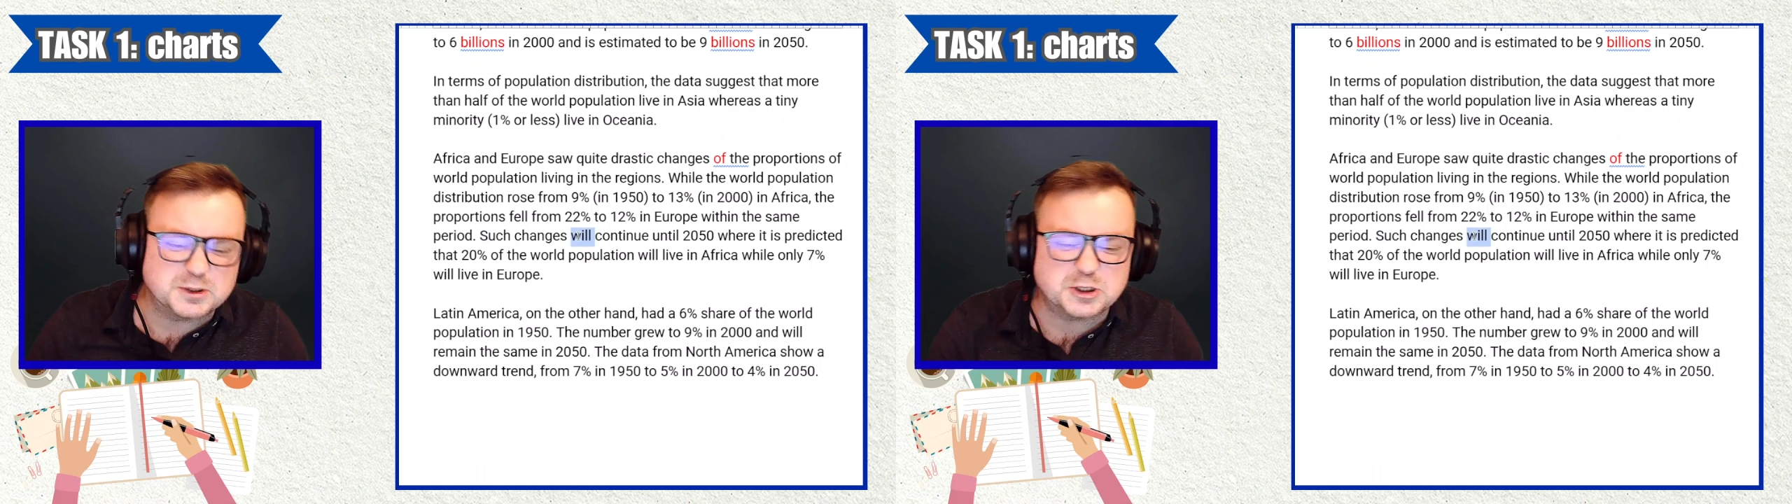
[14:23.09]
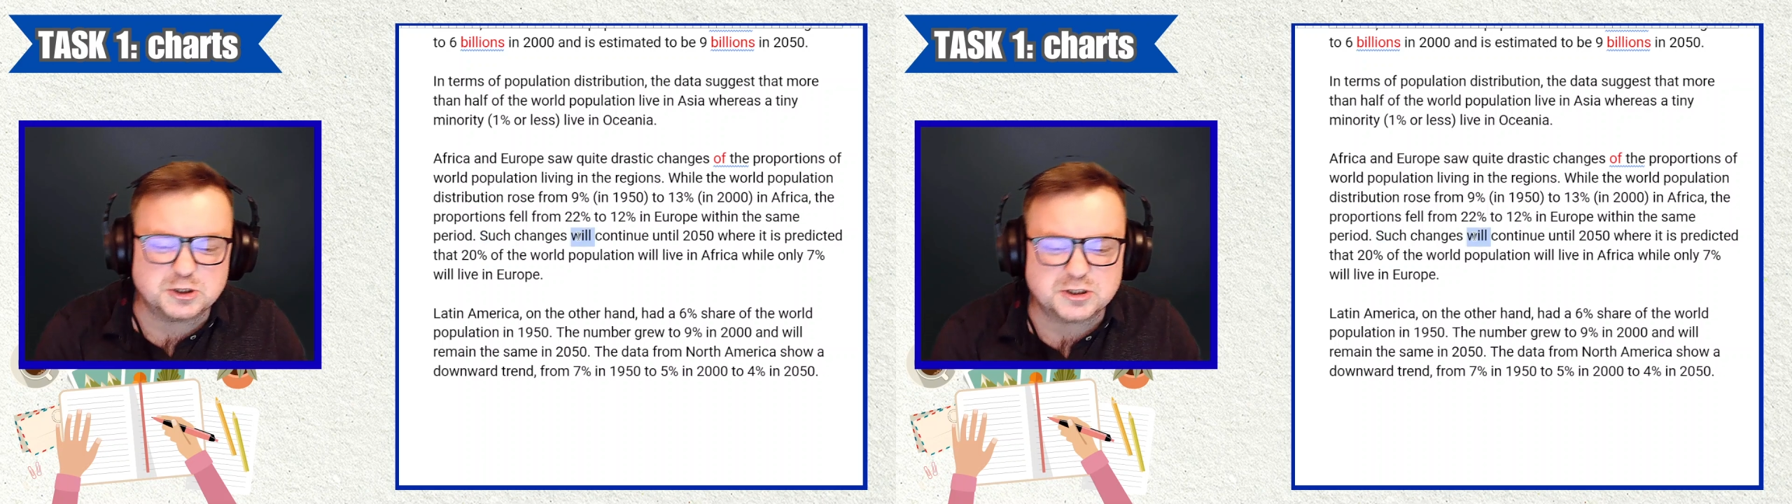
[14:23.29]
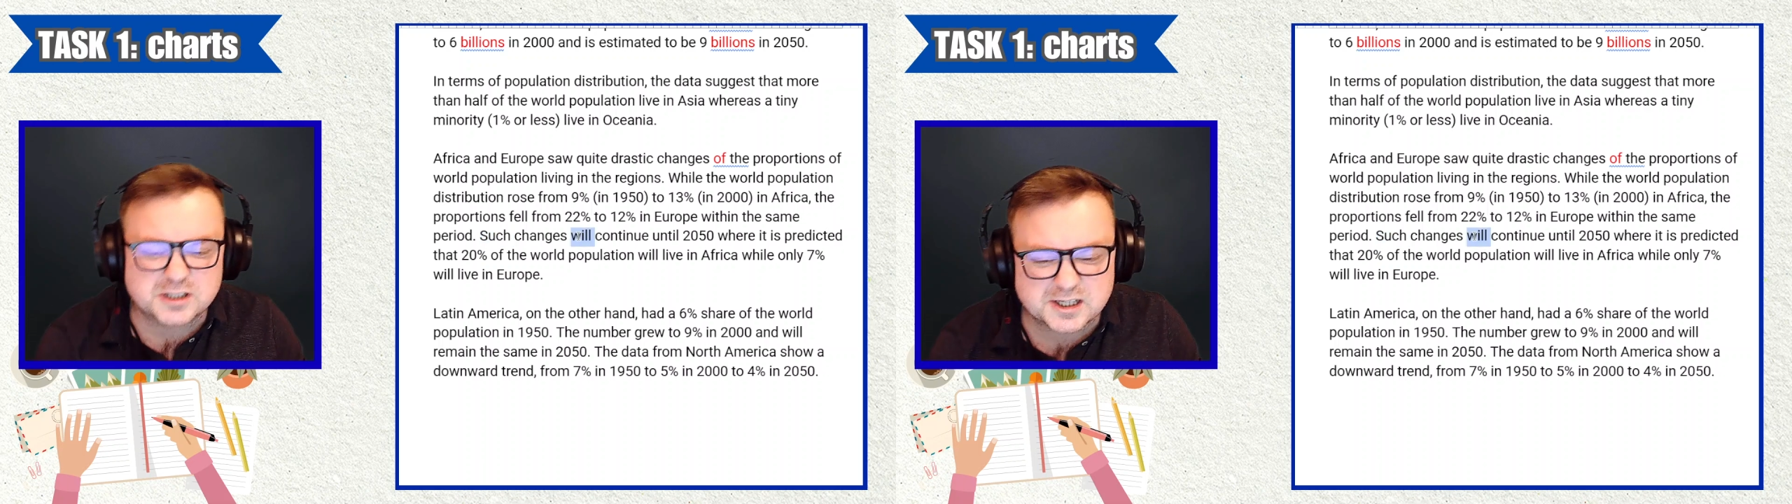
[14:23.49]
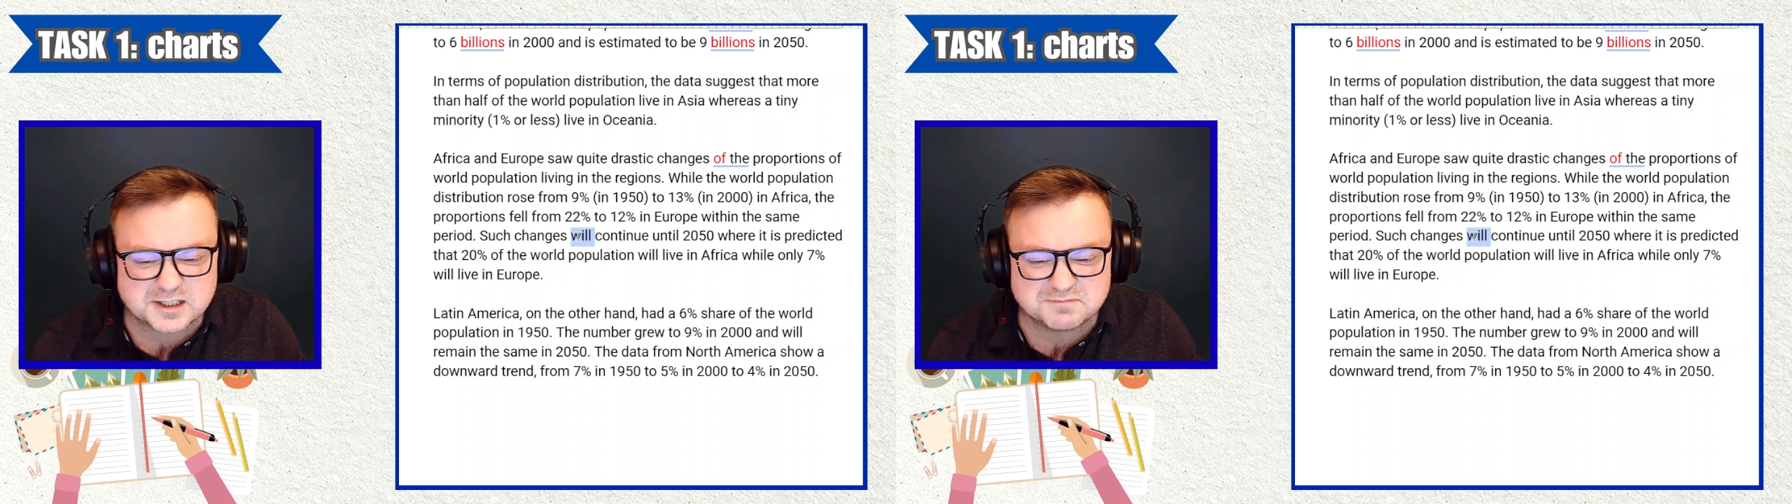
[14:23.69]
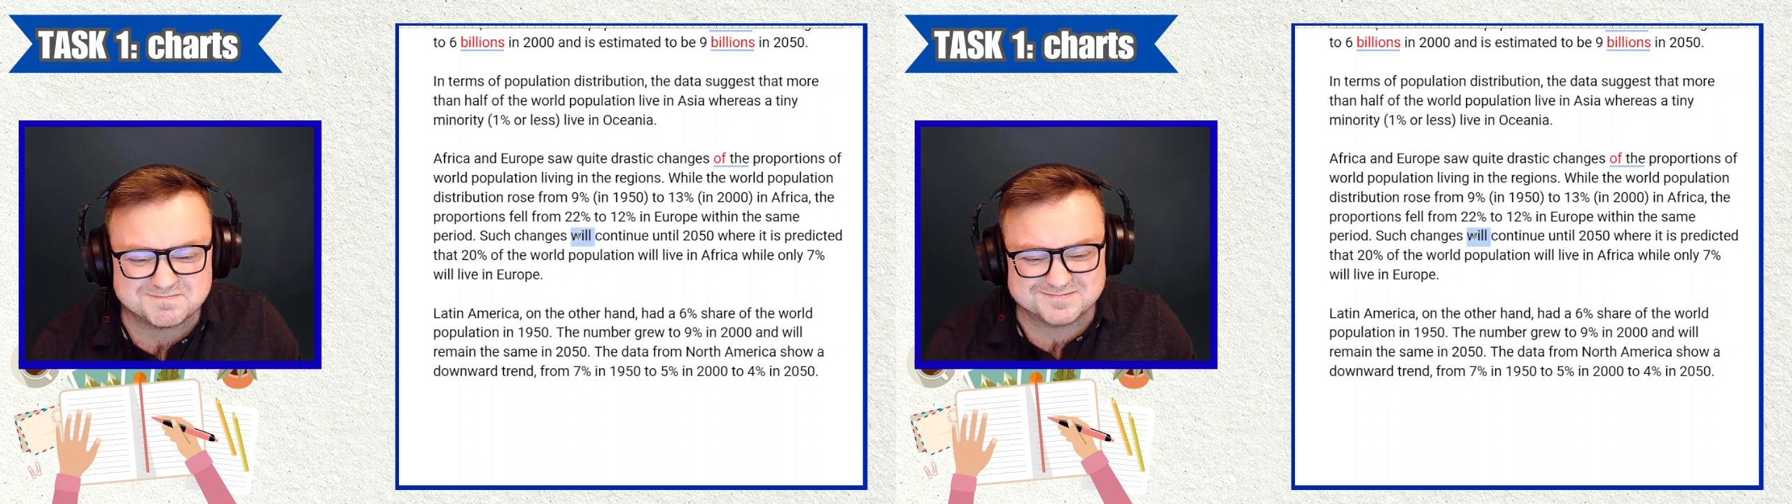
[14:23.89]
we could
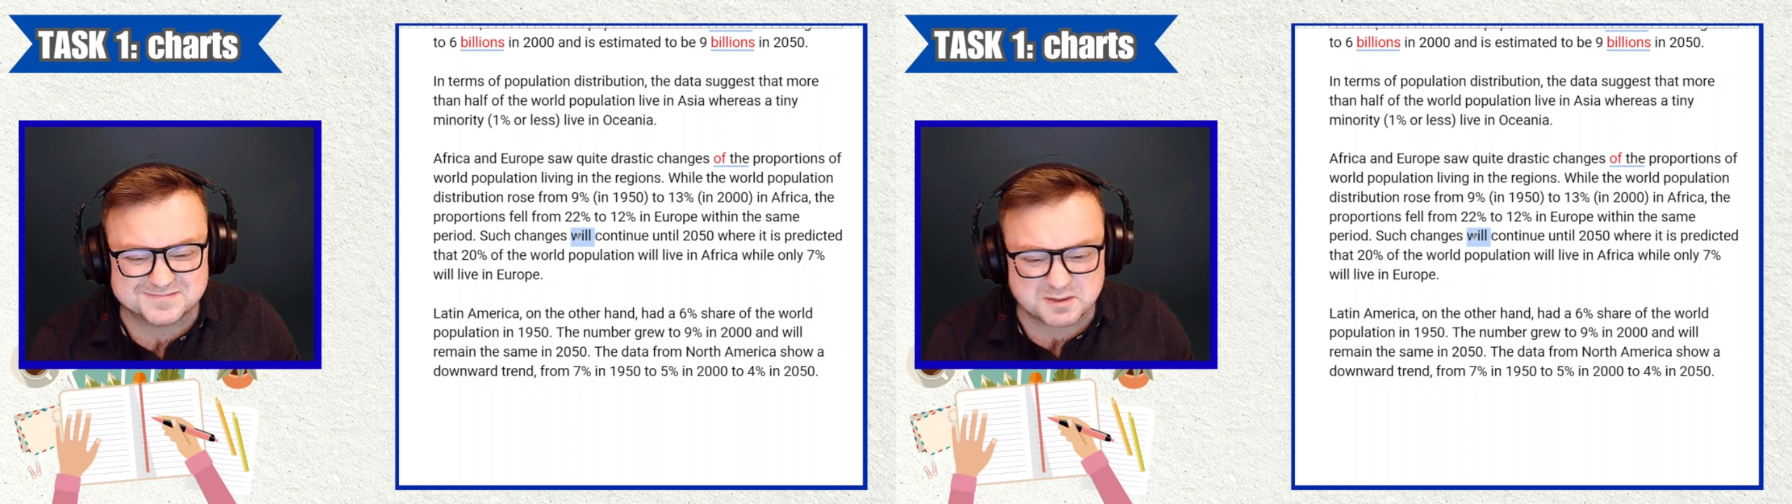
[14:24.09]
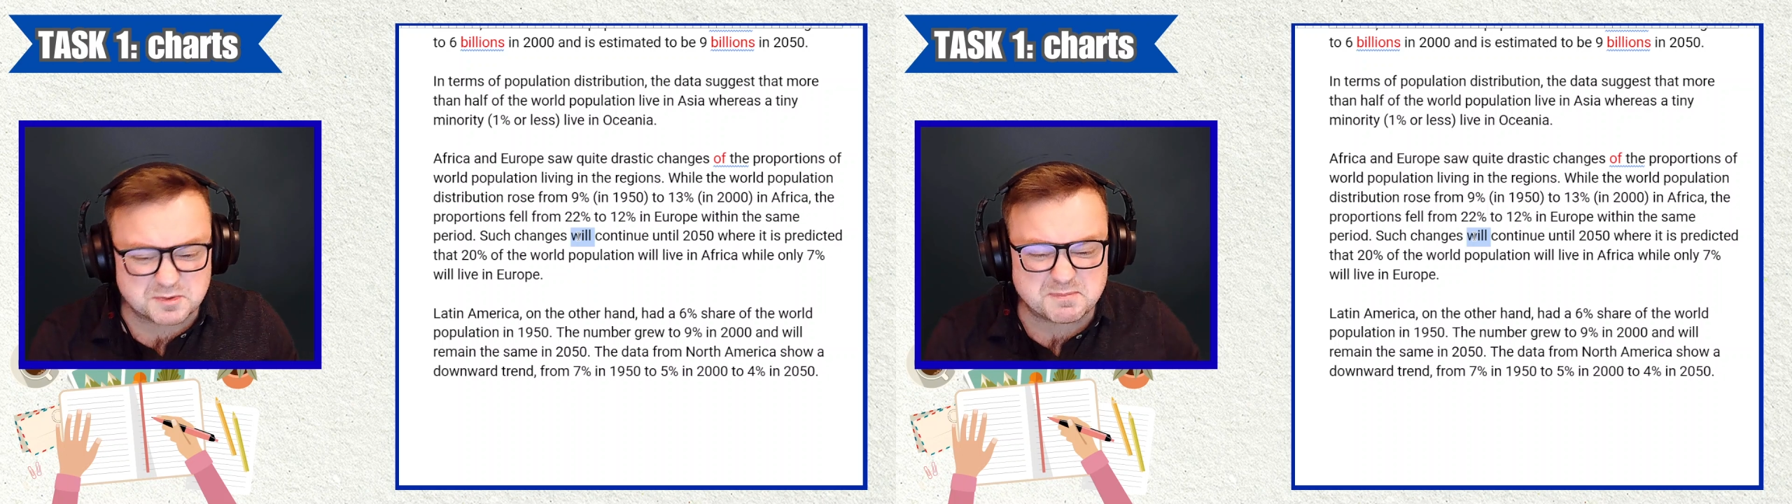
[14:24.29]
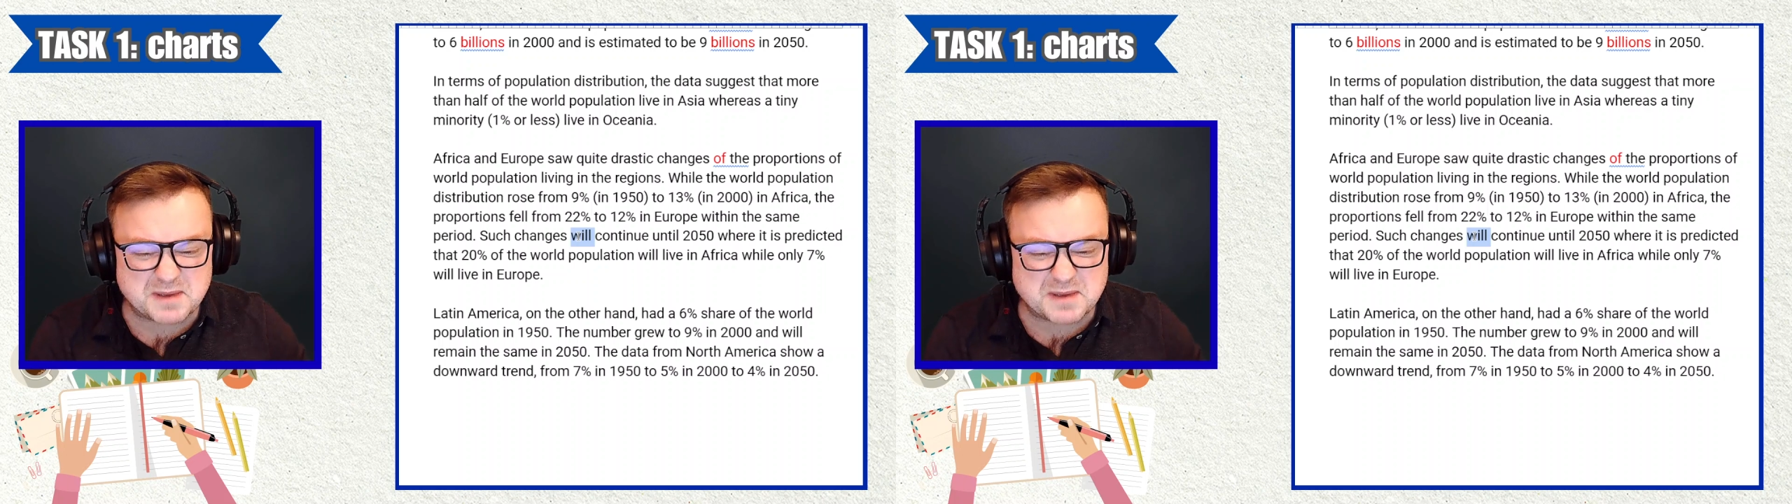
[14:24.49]
say something